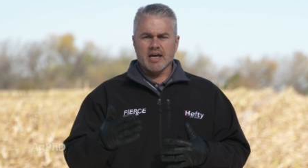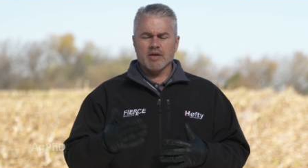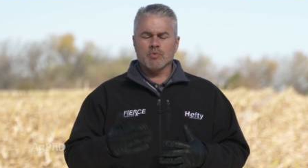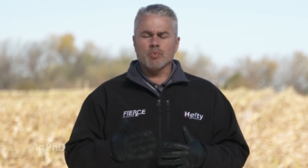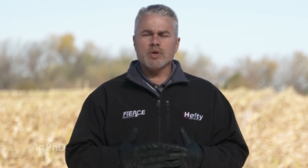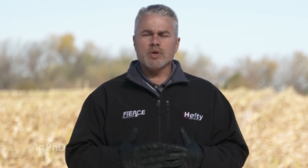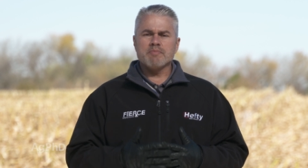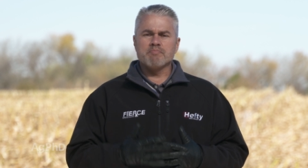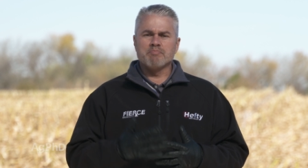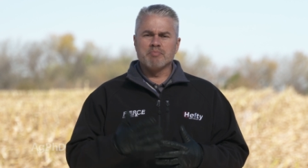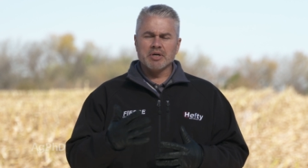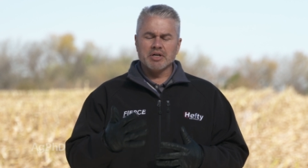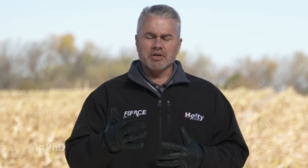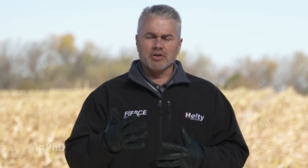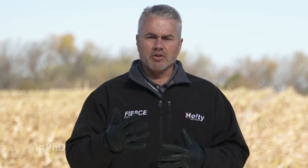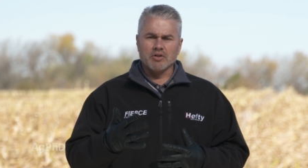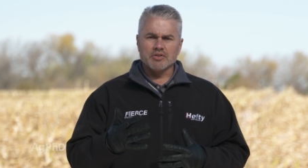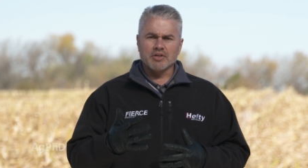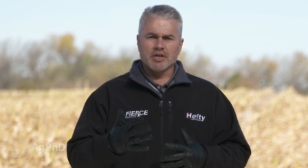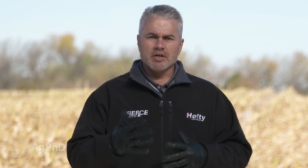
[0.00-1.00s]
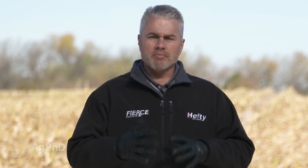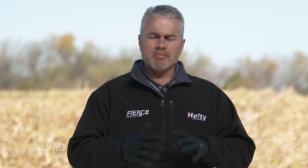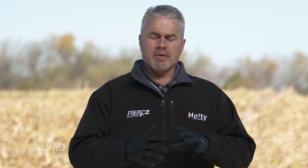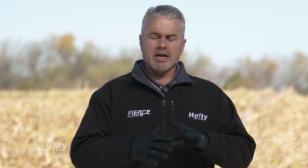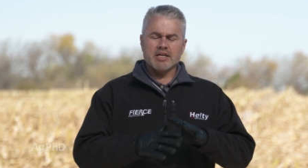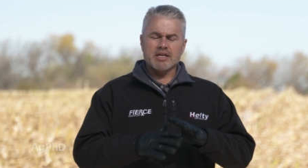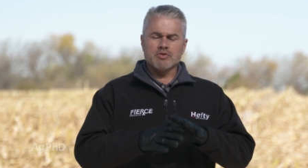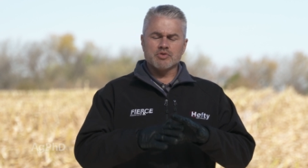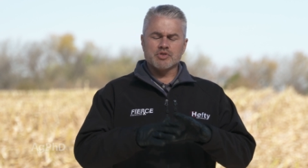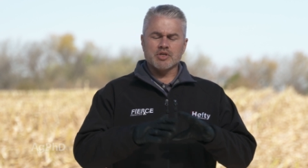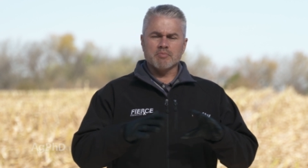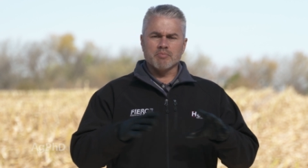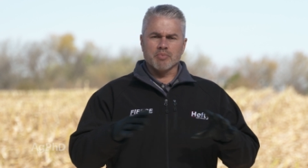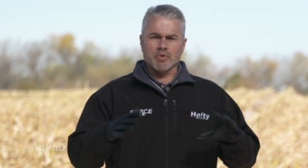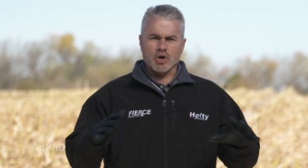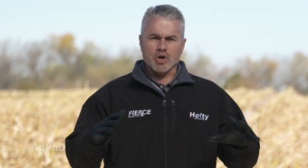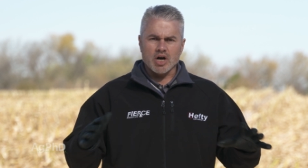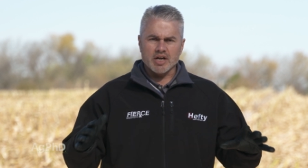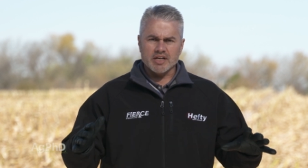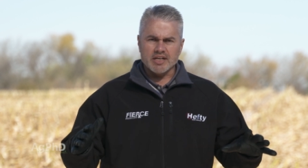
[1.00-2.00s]
and we build by using
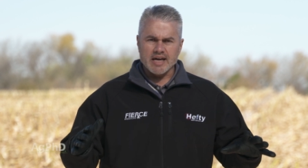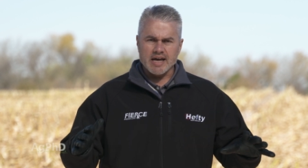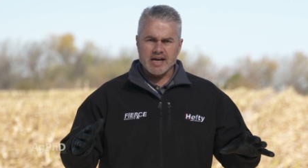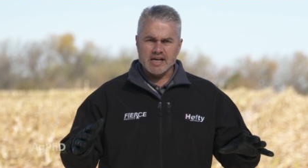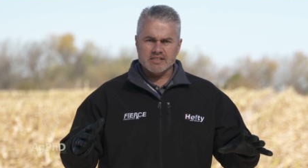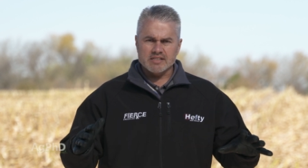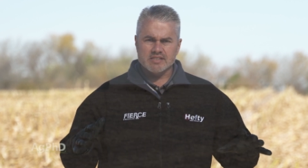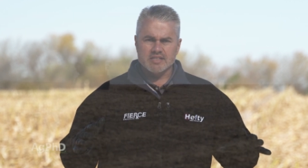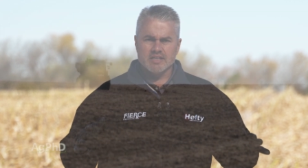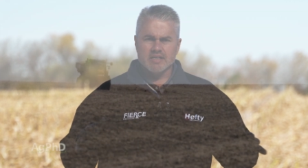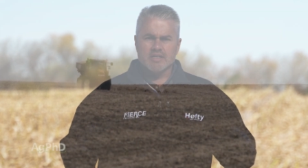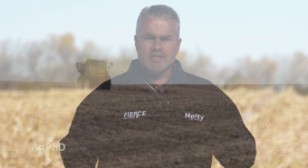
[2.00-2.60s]
broadcast.